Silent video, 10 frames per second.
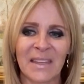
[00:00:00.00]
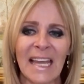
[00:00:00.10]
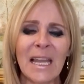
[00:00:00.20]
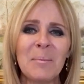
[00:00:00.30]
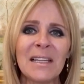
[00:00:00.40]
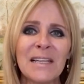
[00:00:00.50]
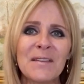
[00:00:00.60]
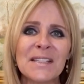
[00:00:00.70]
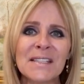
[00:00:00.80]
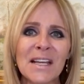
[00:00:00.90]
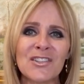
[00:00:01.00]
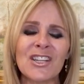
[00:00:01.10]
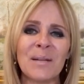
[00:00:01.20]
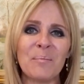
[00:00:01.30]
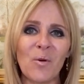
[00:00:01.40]
And I believe it's such
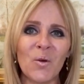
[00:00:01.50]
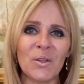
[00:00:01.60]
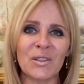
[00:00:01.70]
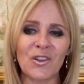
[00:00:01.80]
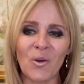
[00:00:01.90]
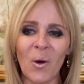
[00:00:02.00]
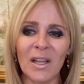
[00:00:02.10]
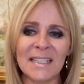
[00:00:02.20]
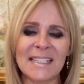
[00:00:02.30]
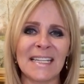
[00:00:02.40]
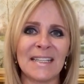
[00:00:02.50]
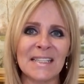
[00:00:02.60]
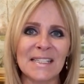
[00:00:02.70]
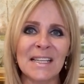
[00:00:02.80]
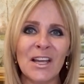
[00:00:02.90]
an important quality,
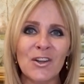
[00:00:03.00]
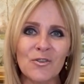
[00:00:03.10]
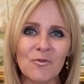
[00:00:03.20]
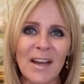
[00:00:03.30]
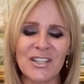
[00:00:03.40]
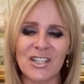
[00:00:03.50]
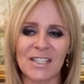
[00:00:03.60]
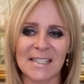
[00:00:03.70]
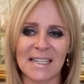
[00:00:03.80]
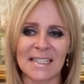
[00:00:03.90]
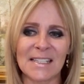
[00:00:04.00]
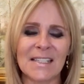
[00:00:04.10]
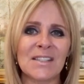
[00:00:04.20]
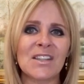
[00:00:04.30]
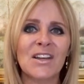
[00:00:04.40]
this graciousness,
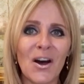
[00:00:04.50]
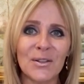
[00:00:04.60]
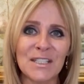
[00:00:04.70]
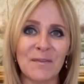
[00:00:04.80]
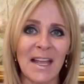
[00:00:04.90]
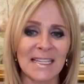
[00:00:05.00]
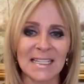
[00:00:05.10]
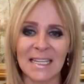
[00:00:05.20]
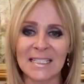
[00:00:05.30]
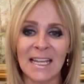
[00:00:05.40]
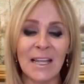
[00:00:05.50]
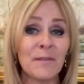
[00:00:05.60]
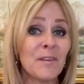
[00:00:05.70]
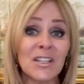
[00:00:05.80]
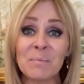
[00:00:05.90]
to cultivate it.
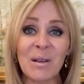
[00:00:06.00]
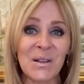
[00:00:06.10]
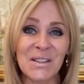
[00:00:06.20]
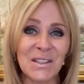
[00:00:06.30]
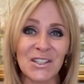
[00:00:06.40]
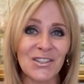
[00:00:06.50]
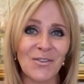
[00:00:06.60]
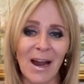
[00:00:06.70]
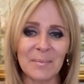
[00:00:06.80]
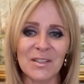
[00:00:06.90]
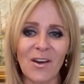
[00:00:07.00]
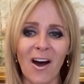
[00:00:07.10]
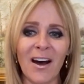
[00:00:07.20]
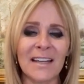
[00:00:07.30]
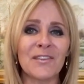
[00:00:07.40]
First, because it describes
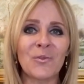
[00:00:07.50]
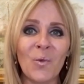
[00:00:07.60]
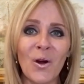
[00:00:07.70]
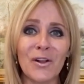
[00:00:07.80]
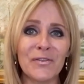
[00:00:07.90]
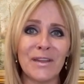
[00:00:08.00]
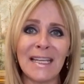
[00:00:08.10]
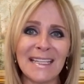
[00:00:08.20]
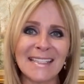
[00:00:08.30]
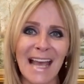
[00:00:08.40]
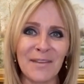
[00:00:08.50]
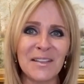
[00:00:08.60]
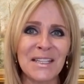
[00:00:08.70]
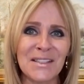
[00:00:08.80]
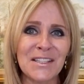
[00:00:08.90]
God, and the world needs
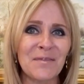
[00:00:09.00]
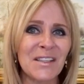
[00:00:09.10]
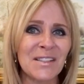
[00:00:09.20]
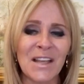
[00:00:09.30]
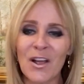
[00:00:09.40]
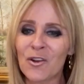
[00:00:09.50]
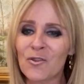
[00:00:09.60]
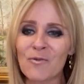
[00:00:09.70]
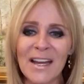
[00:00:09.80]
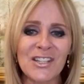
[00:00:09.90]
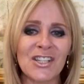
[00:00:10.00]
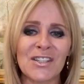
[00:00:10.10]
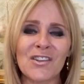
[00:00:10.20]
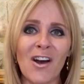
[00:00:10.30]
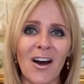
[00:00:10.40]
evidence of this
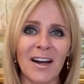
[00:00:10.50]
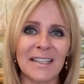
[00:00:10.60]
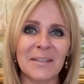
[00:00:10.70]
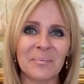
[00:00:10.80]
gracious God.